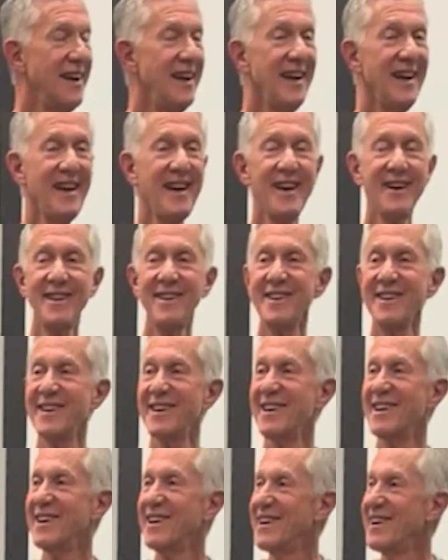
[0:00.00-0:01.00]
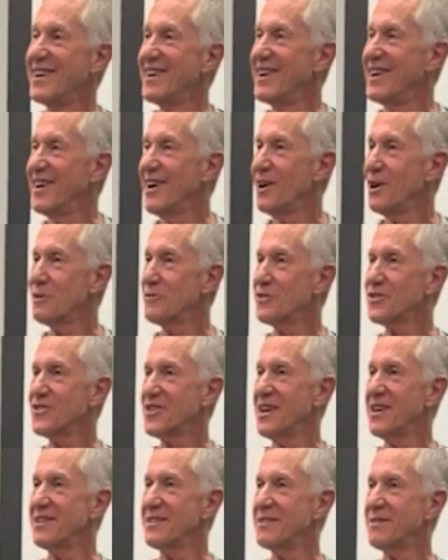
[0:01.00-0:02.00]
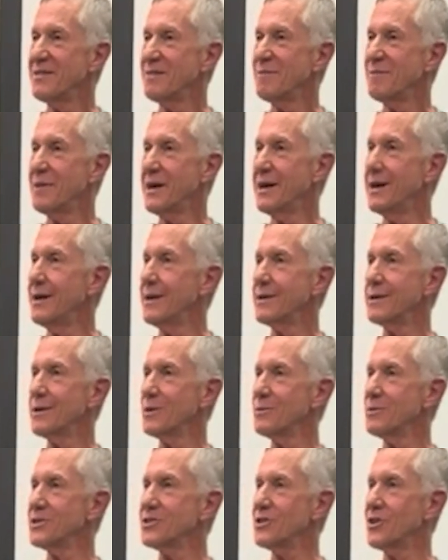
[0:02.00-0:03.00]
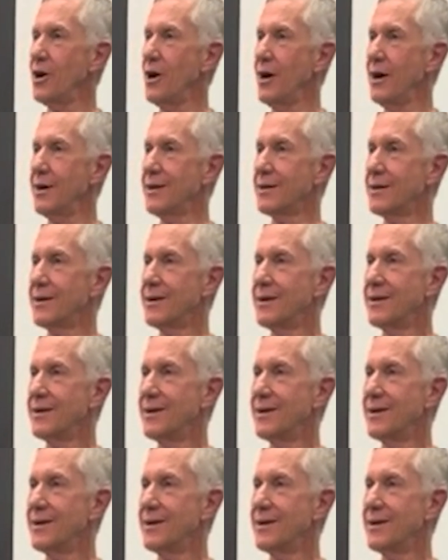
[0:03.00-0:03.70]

And all of a sudden, my anger was gone.